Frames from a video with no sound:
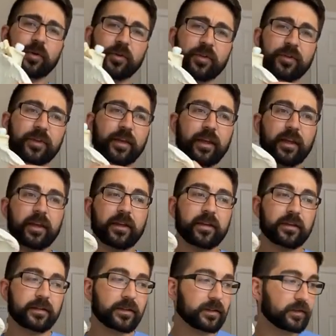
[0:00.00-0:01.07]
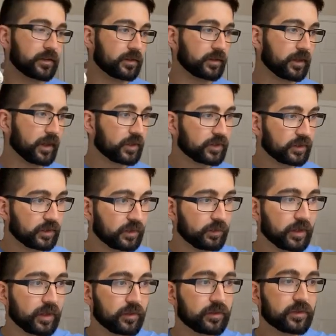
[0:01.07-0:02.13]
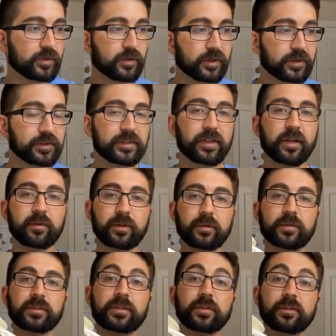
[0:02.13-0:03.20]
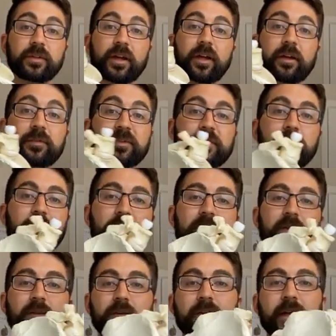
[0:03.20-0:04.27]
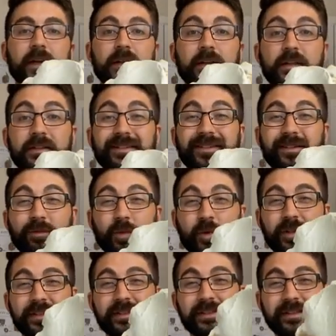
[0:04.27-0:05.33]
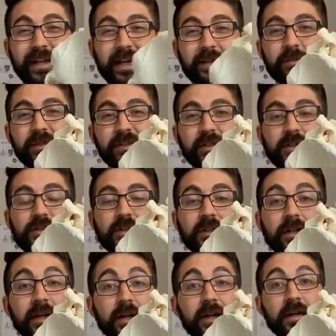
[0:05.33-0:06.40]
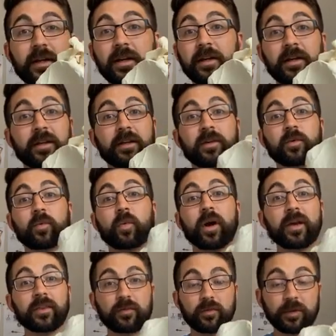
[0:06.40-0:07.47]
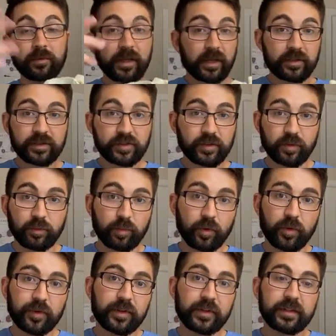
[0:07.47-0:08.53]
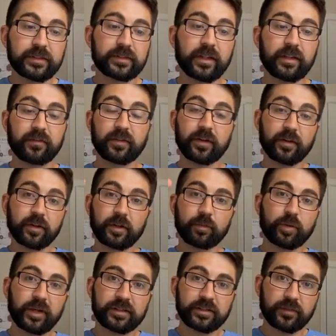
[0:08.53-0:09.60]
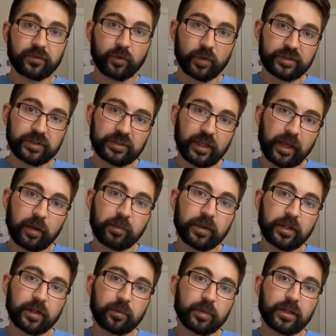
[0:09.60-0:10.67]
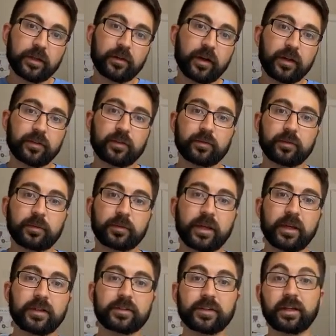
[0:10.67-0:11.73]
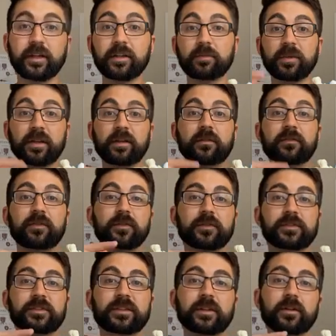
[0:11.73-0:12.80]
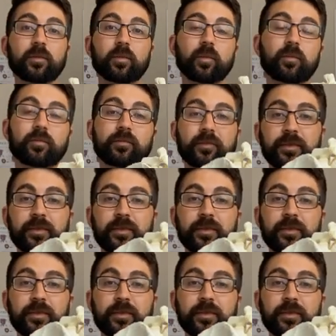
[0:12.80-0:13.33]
both, and there are actually going to be other drills that we would do to help somebody learn how to get to a more stacked position. Why the rib cage is so important is that if there are compressive forces happening up here at the rib cage, it could be influencing